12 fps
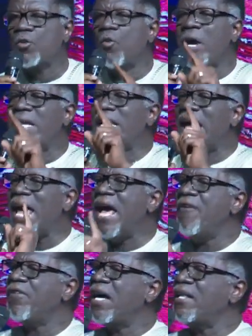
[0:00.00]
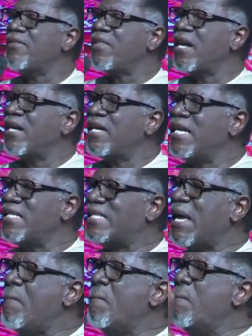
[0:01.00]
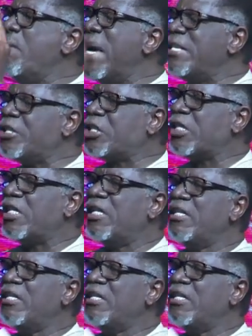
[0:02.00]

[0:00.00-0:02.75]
whenever there is a major